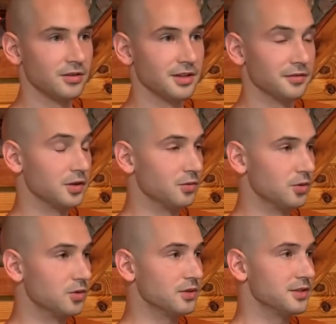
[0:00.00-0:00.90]
different
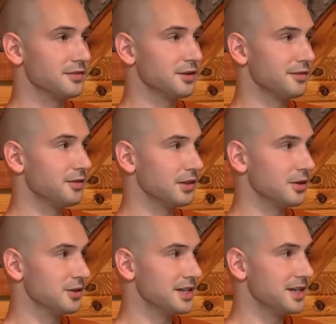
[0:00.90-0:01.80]
rules for a fully
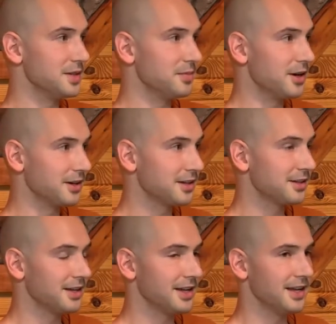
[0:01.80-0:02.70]
ordained monk,
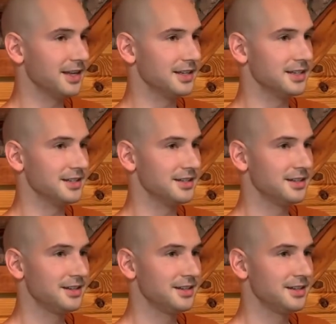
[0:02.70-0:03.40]
and